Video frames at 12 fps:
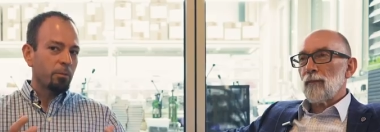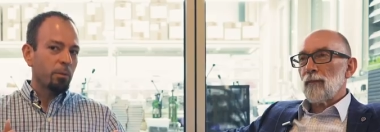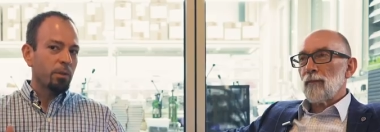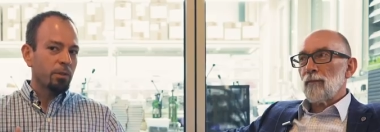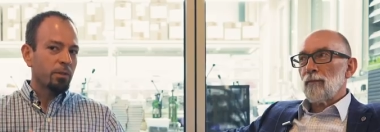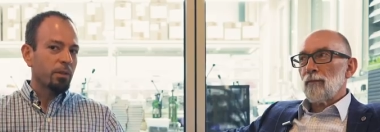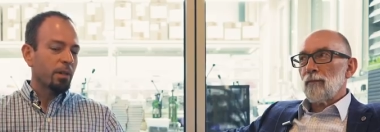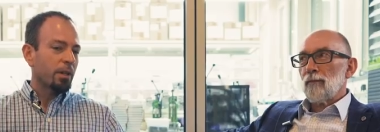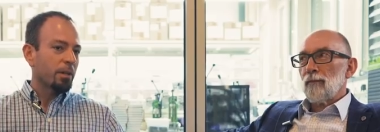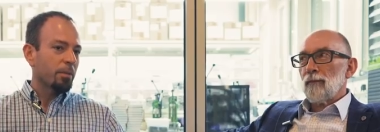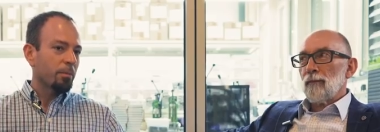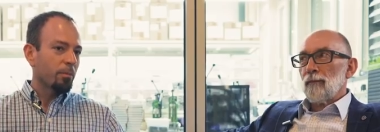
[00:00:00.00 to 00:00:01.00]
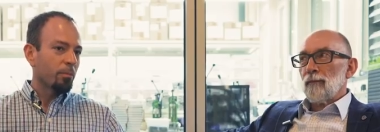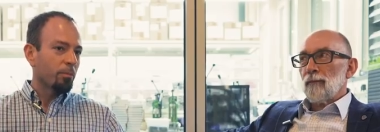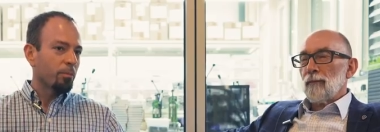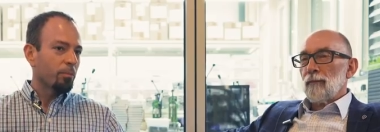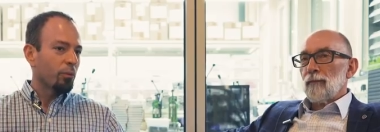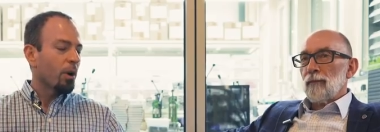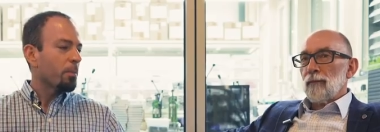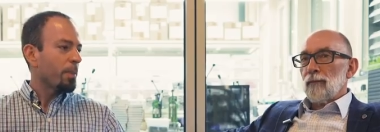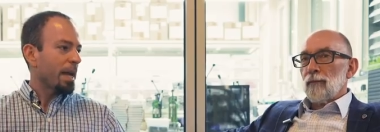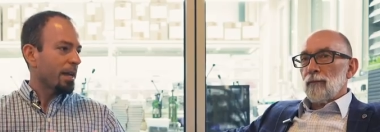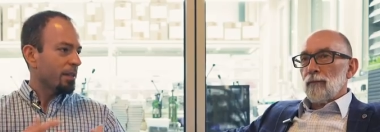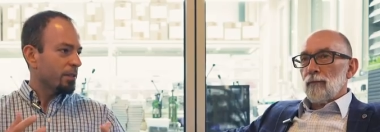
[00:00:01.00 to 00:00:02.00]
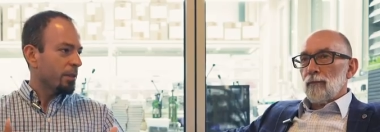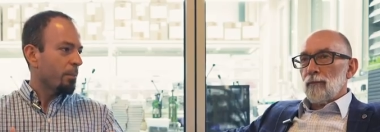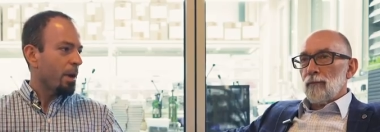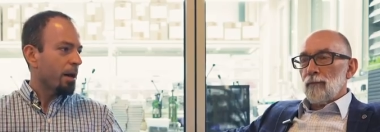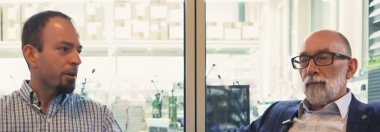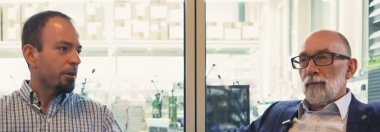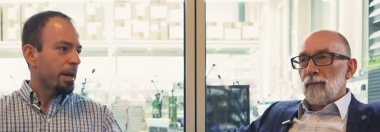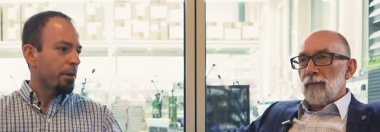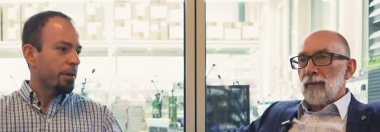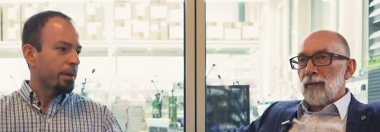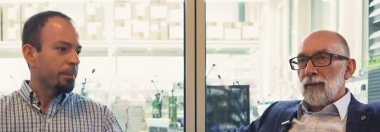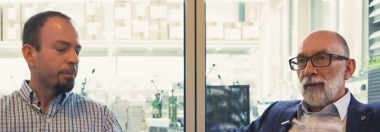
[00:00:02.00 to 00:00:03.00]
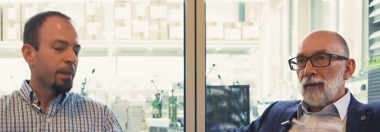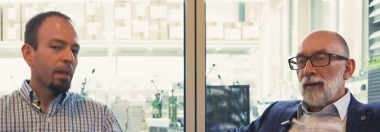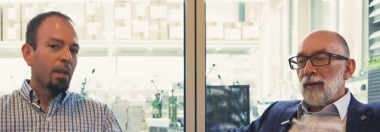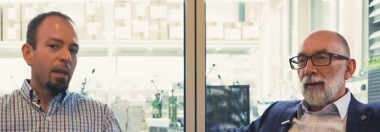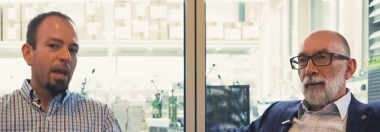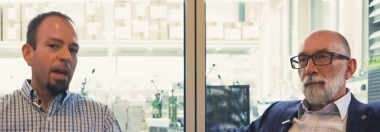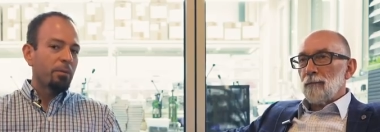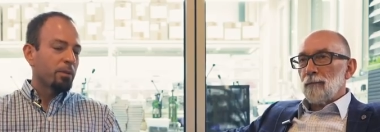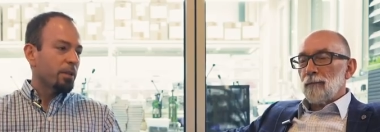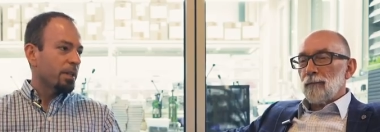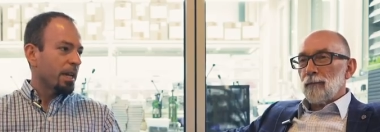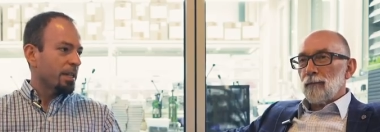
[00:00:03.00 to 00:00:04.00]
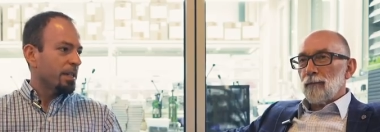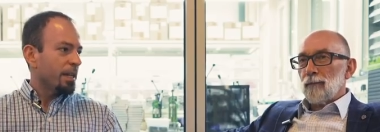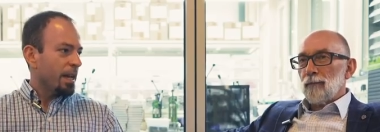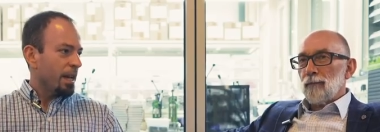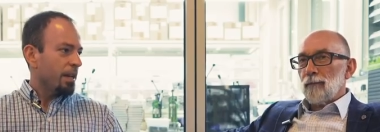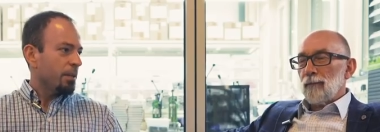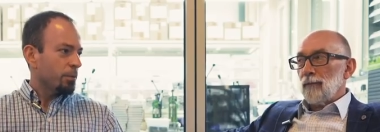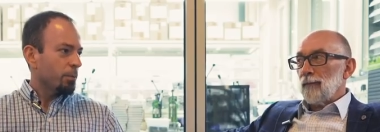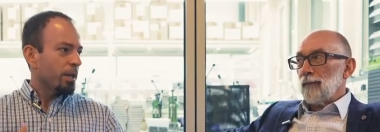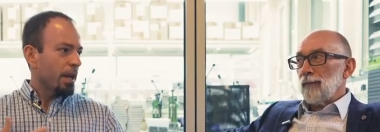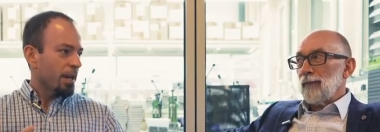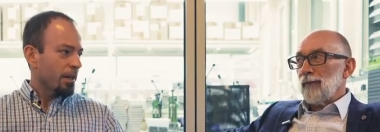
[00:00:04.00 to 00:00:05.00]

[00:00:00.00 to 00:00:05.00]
Speaker 1: it was uh, brought back into the modern era after the 1980s when it